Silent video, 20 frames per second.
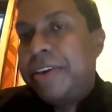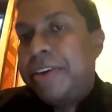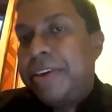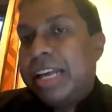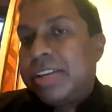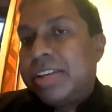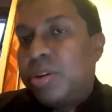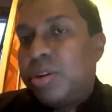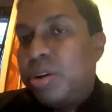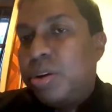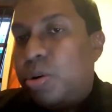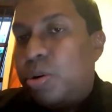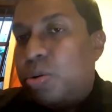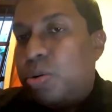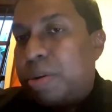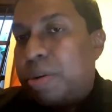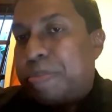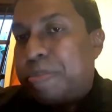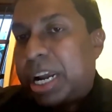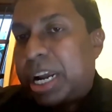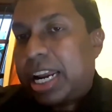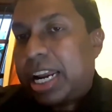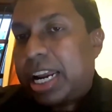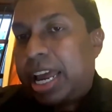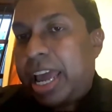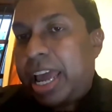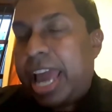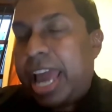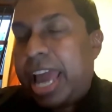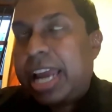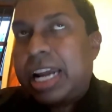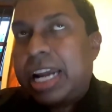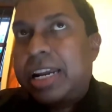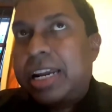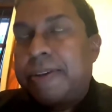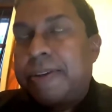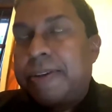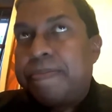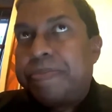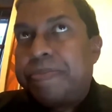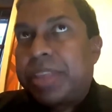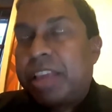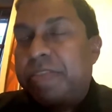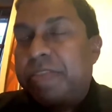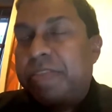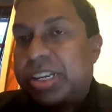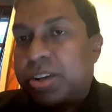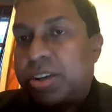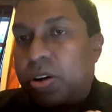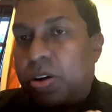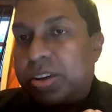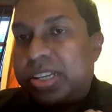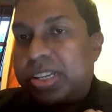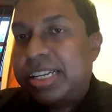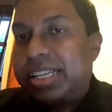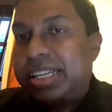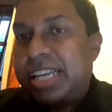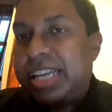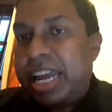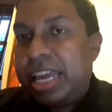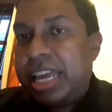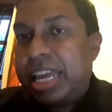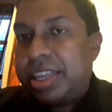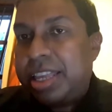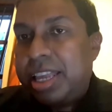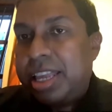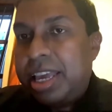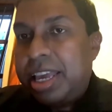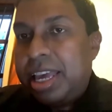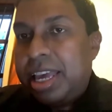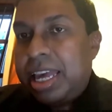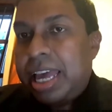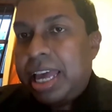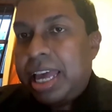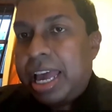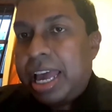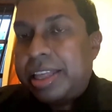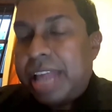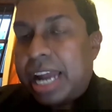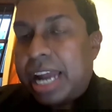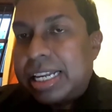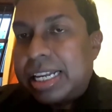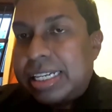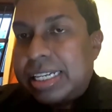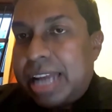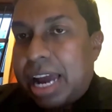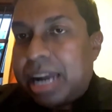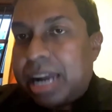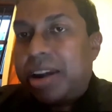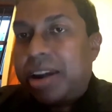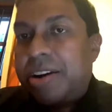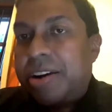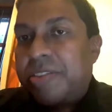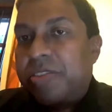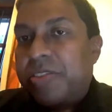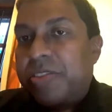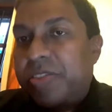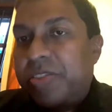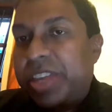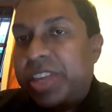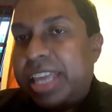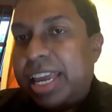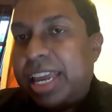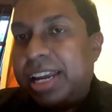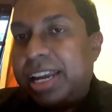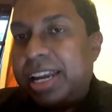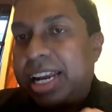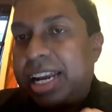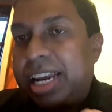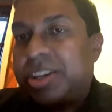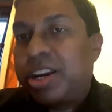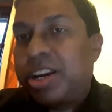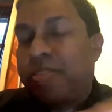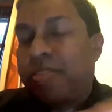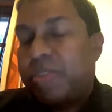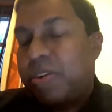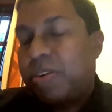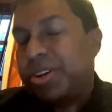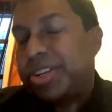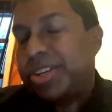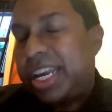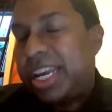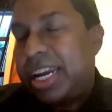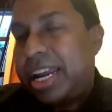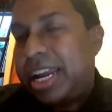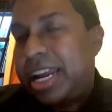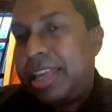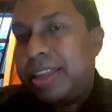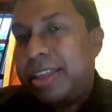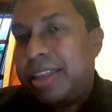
So you do a particular act which causes the death, and that is done with the intention of causing death,